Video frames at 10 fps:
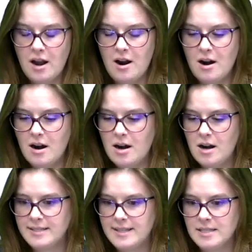are
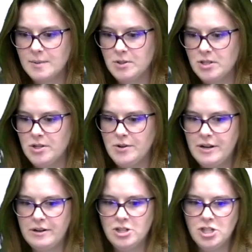accessible to you
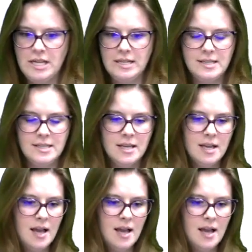here in Sheets.